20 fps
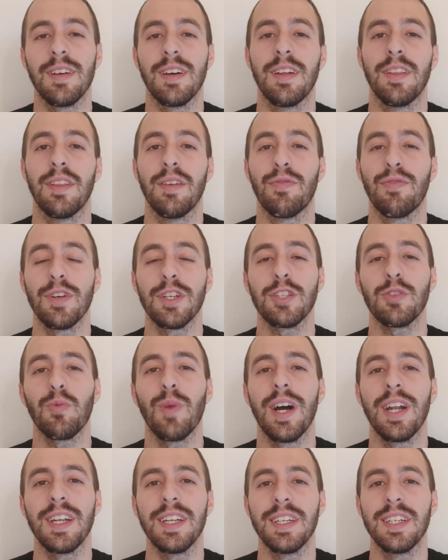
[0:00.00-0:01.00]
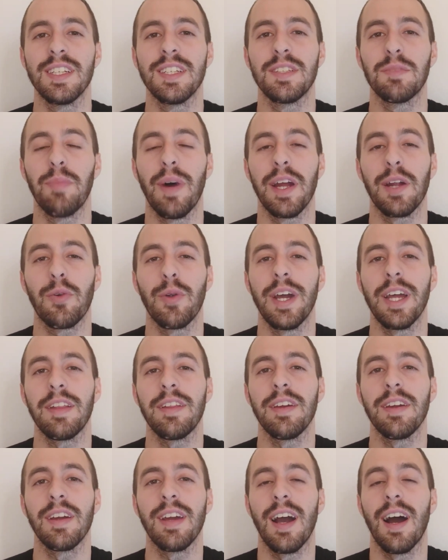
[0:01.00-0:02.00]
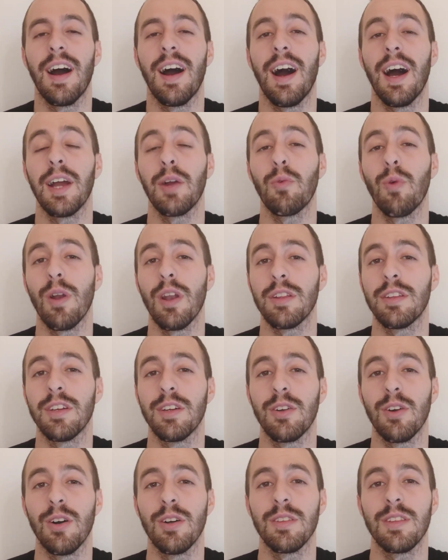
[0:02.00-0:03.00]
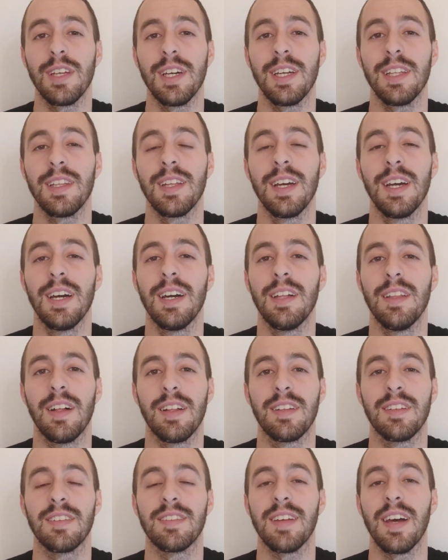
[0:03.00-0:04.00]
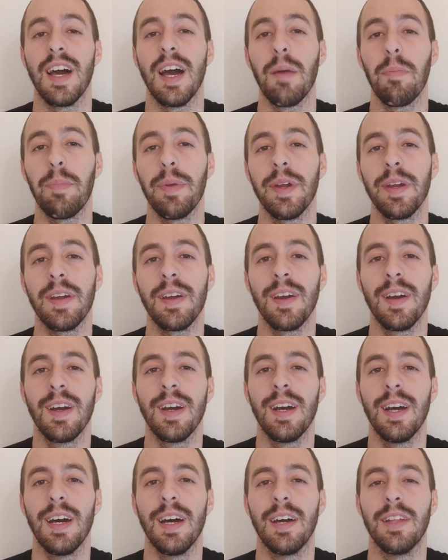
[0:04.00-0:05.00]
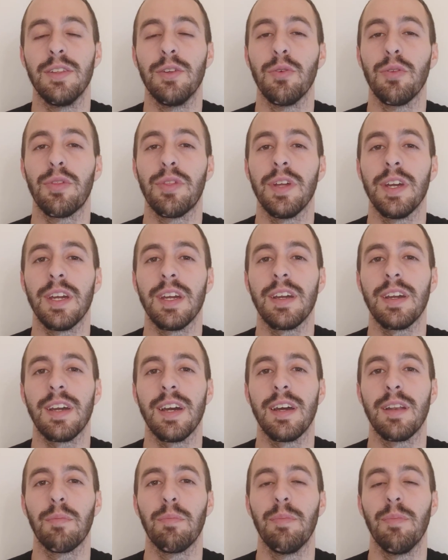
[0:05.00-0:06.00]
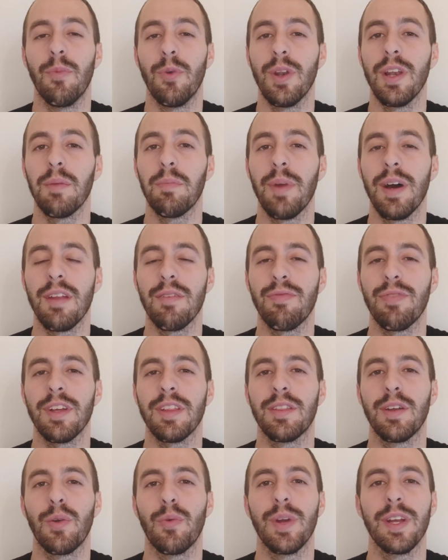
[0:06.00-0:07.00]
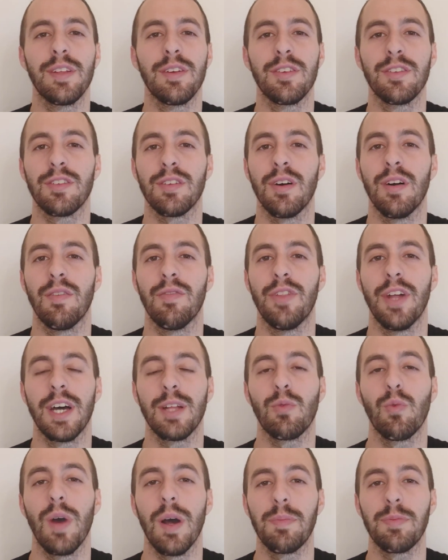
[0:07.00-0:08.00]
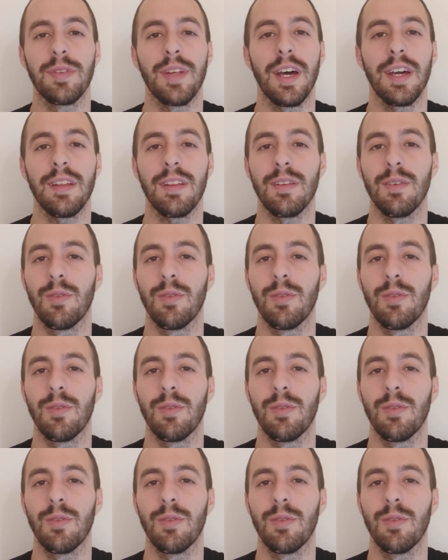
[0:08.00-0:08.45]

and the first one is by creating high quality content that is epic and you think can really benefit the readers of that website.